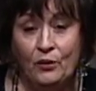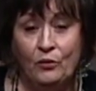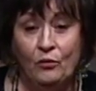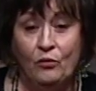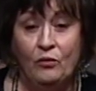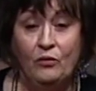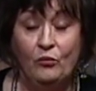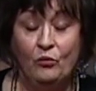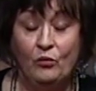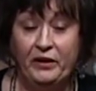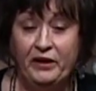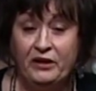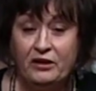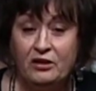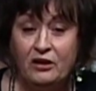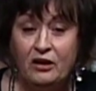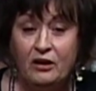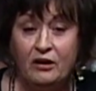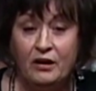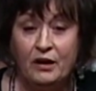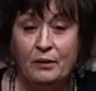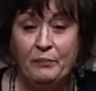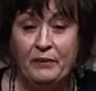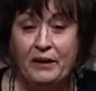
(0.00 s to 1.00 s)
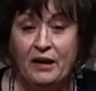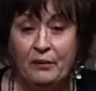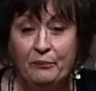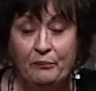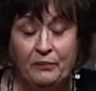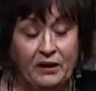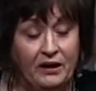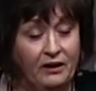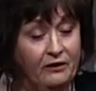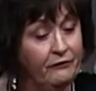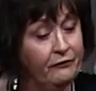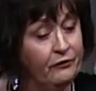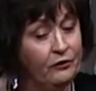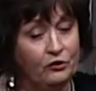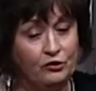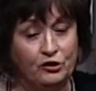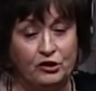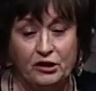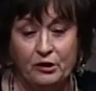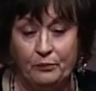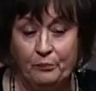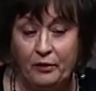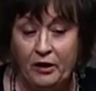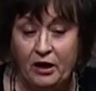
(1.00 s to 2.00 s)
When we talk about being
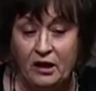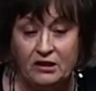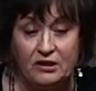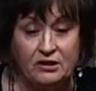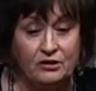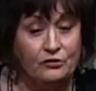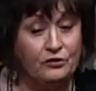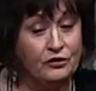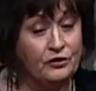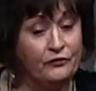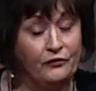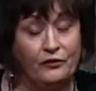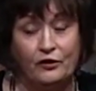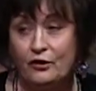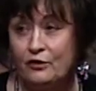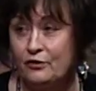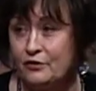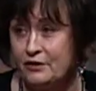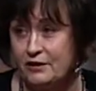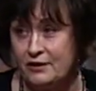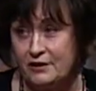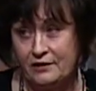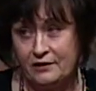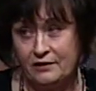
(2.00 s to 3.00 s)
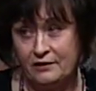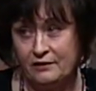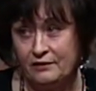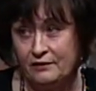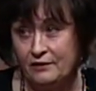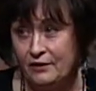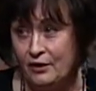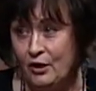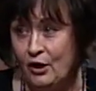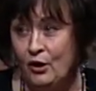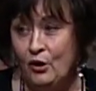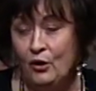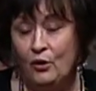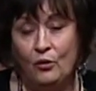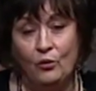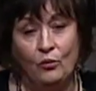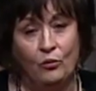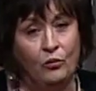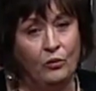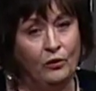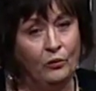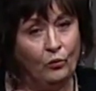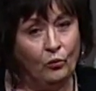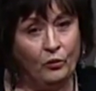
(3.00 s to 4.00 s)
first, apostles first,
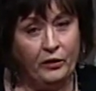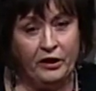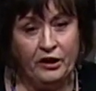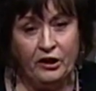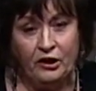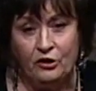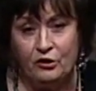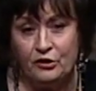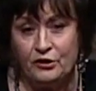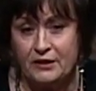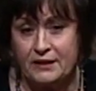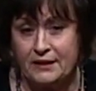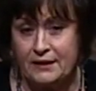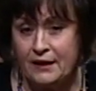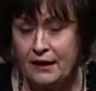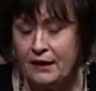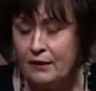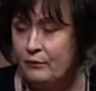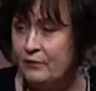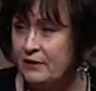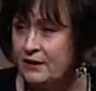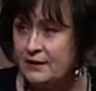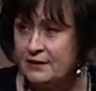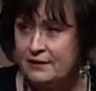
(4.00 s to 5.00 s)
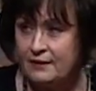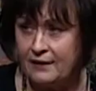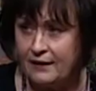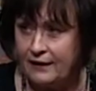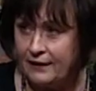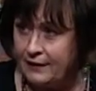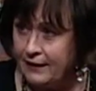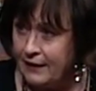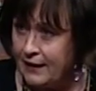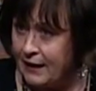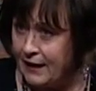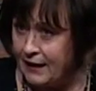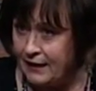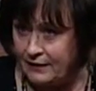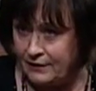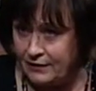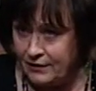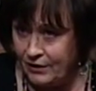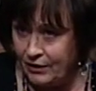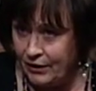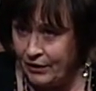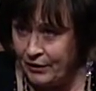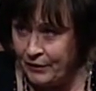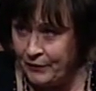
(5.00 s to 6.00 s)
when we use statements like that,
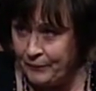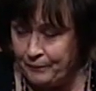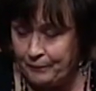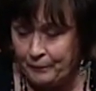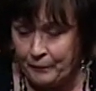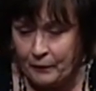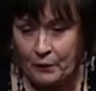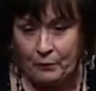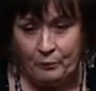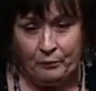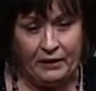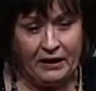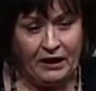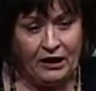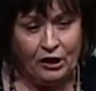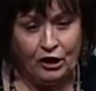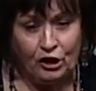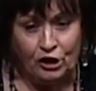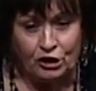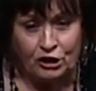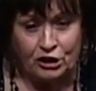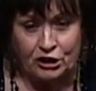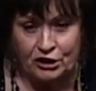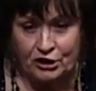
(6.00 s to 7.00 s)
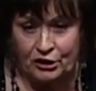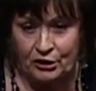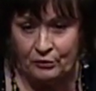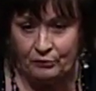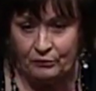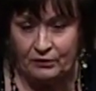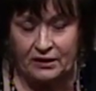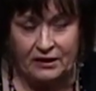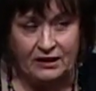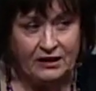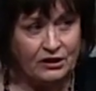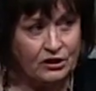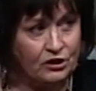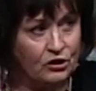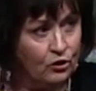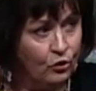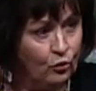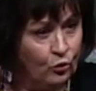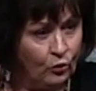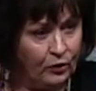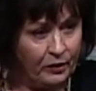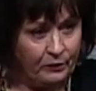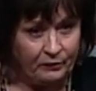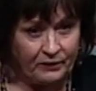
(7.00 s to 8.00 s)
being consumed in his
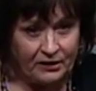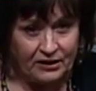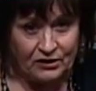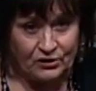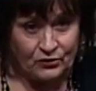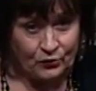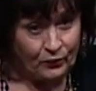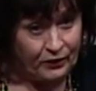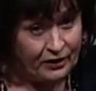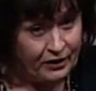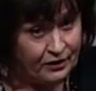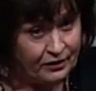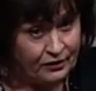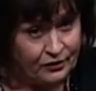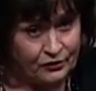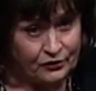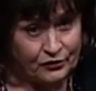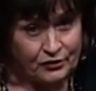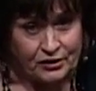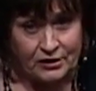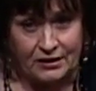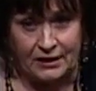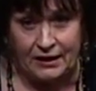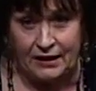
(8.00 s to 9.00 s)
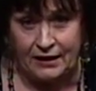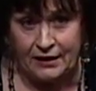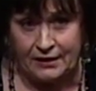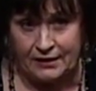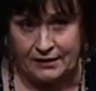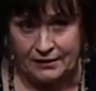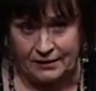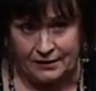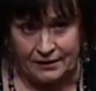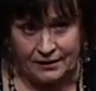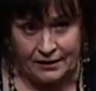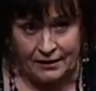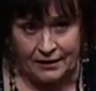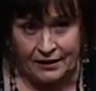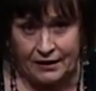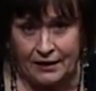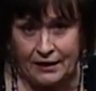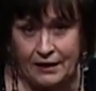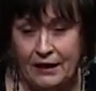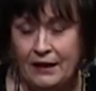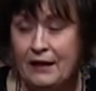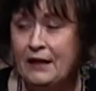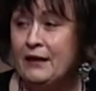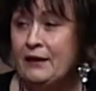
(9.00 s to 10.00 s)
glory means we understand
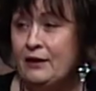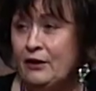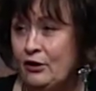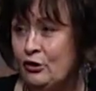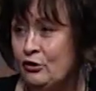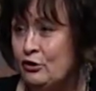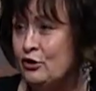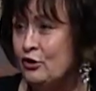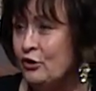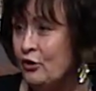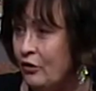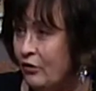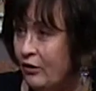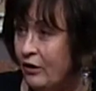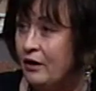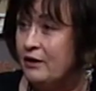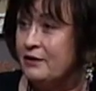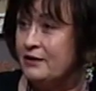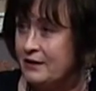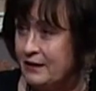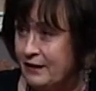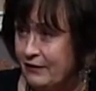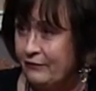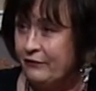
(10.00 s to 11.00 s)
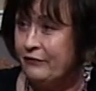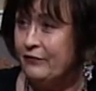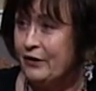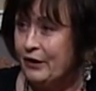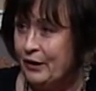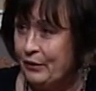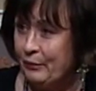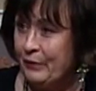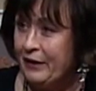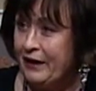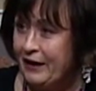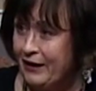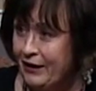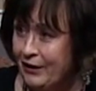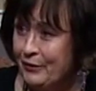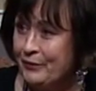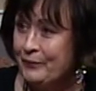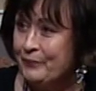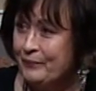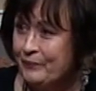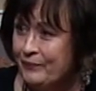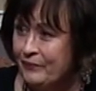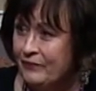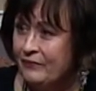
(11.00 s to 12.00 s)
there's a cross in front of me.
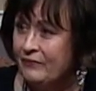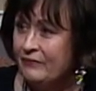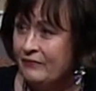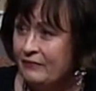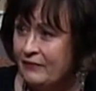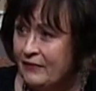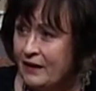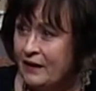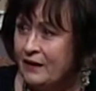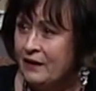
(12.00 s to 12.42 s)
Mm-hmm.